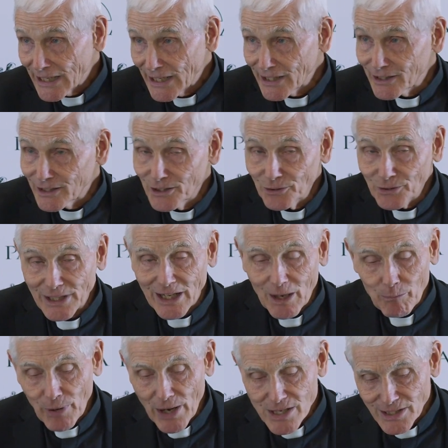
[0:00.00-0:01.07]
including a
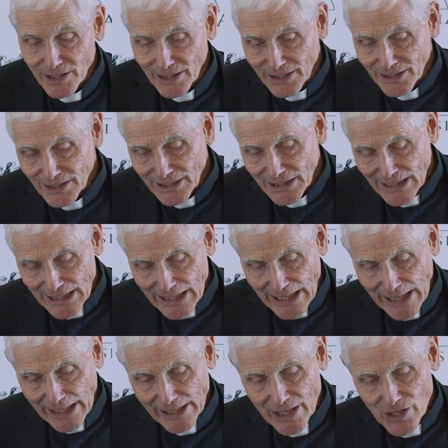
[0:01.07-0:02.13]
president
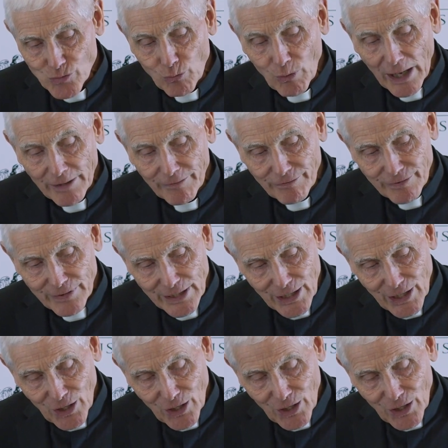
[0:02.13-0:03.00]
and his wife,